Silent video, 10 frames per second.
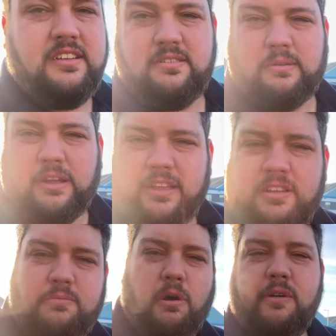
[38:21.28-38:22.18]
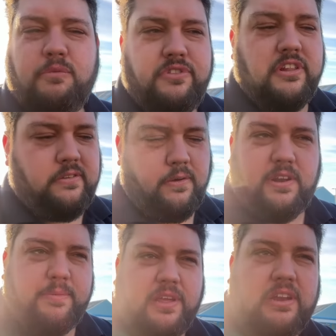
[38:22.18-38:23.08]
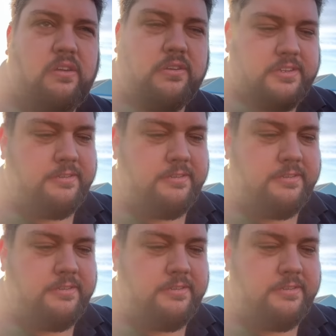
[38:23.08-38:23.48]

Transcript: Why would the toilet be unlocked?